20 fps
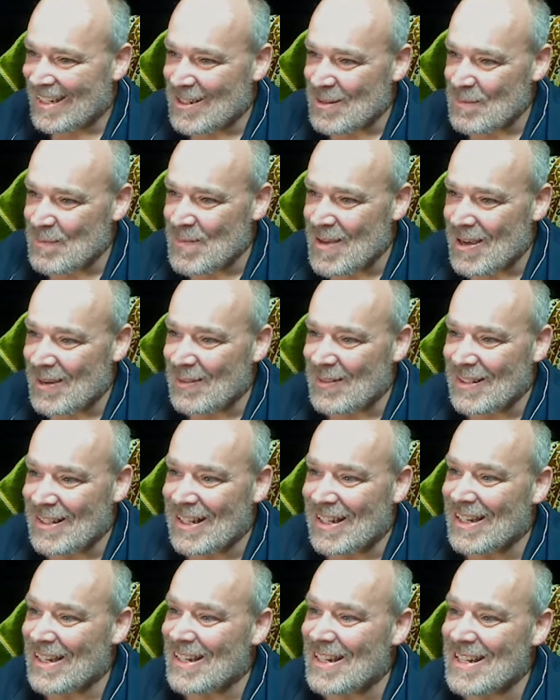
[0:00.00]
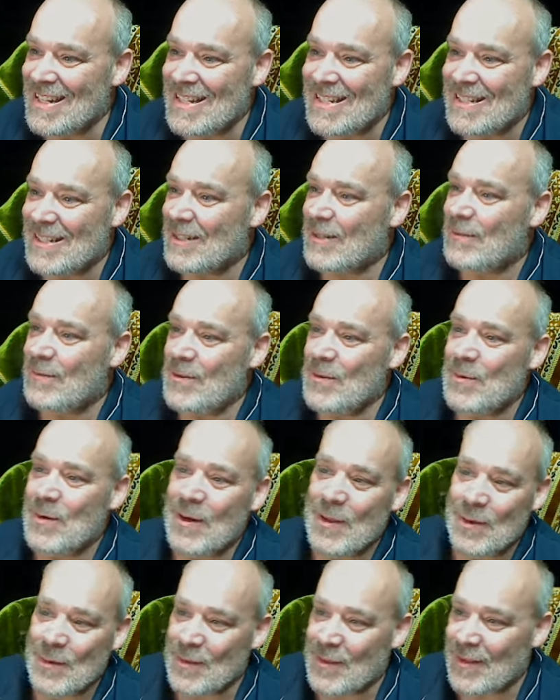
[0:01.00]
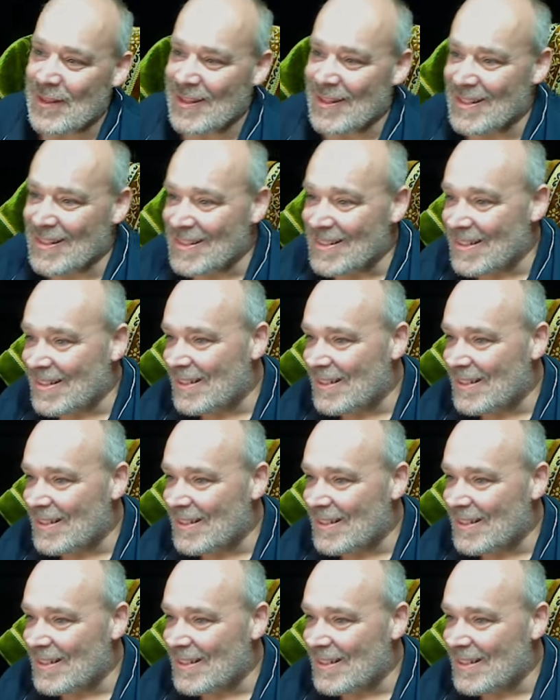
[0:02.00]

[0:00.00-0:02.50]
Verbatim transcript: mountain lions, and a few other things.